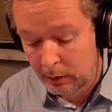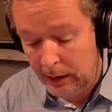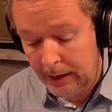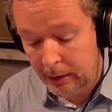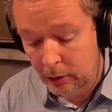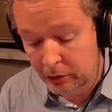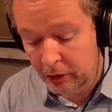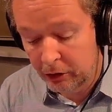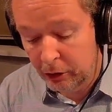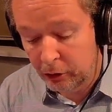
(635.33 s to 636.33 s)
and
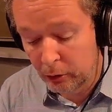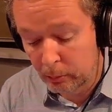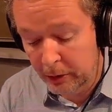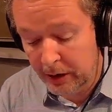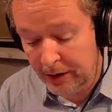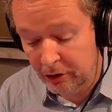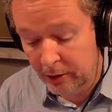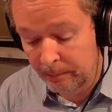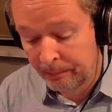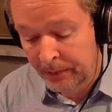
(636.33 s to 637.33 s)
constitutional
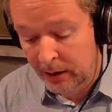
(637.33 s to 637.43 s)
protection,